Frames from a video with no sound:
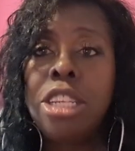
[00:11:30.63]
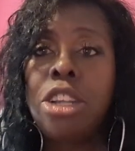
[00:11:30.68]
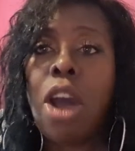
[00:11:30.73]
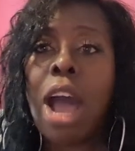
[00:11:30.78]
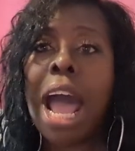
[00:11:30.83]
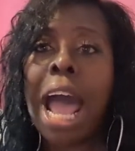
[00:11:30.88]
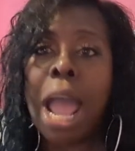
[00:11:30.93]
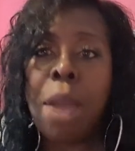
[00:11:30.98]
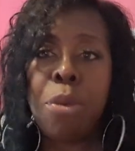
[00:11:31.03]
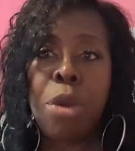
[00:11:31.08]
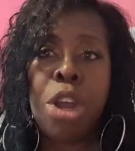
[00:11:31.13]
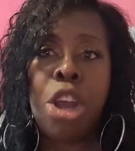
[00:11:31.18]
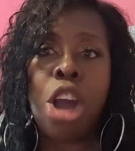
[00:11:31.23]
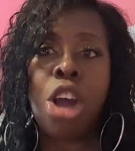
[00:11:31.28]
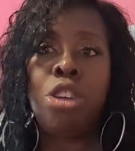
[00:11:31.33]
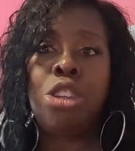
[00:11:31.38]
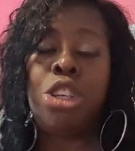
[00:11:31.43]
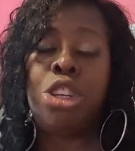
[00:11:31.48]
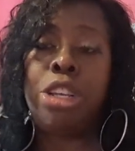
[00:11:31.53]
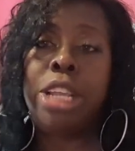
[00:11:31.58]
So I
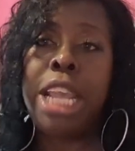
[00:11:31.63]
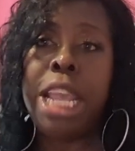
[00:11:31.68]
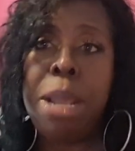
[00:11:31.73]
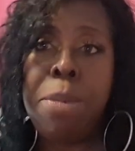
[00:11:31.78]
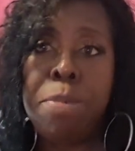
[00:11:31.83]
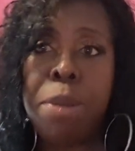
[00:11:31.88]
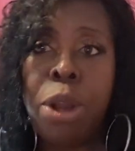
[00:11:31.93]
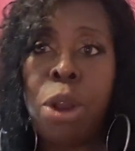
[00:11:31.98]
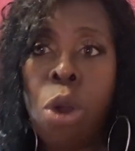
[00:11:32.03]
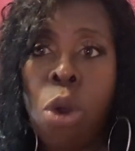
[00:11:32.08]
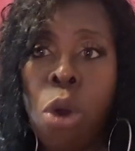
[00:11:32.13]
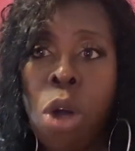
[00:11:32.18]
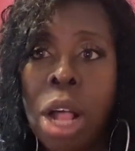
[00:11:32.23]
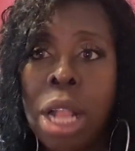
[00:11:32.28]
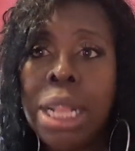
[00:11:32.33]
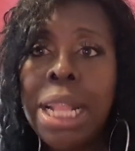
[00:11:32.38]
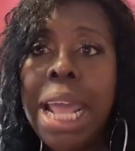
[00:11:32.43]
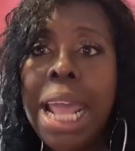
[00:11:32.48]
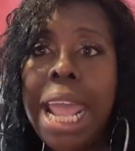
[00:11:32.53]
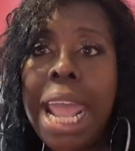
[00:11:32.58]
would go to Keep It
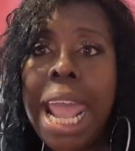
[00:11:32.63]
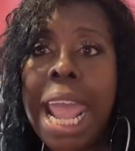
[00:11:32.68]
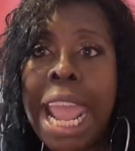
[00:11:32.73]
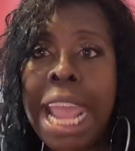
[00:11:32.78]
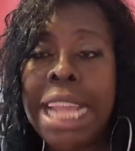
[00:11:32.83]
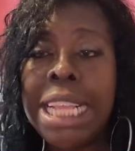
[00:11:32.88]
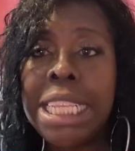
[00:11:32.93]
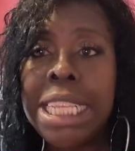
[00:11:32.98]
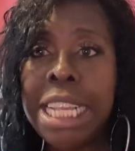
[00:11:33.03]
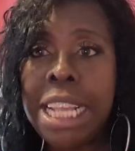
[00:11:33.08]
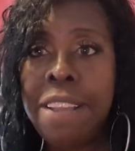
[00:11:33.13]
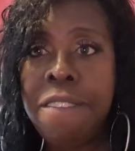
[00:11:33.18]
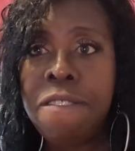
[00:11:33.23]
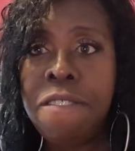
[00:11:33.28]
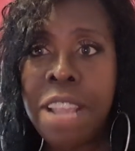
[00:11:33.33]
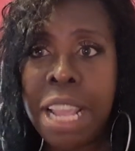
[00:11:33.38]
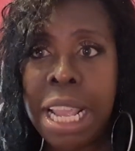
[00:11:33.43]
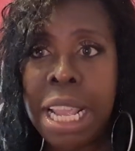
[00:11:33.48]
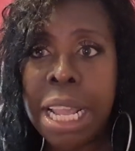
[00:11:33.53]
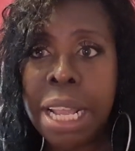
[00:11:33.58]
All
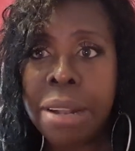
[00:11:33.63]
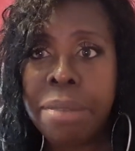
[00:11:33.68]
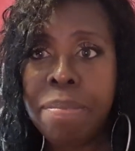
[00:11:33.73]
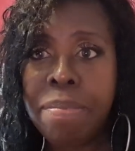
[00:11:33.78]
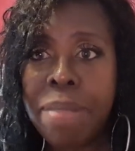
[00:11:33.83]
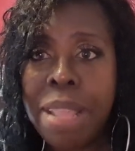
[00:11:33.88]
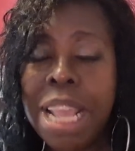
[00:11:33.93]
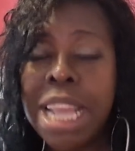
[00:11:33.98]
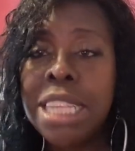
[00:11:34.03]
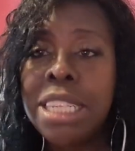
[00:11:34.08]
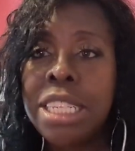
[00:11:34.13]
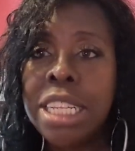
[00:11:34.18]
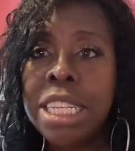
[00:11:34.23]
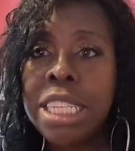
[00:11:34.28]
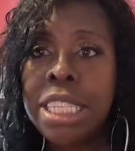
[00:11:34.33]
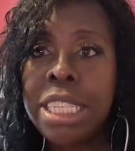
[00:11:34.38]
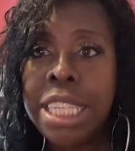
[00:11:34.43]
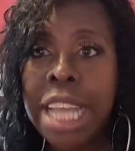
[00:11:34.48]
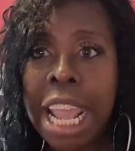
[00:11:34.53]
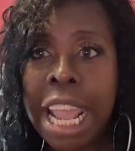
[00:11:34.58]
ATVing.
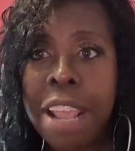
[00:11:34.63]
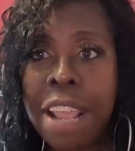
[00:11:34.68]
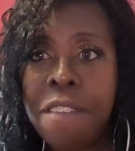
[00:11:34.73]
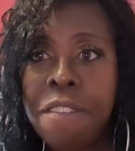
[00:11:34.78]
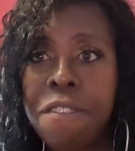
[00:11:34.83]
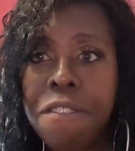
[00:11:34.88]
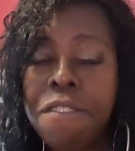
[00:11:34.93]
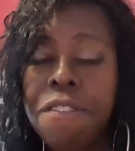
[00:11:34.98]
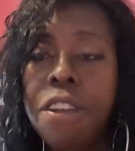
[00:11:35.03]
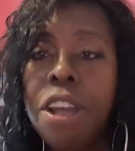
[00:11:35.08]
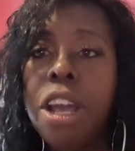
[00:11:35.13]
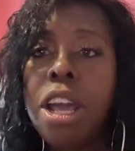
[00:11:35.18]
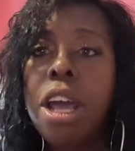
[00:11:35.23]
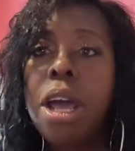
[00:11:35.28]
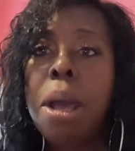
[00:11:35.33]
It's a safe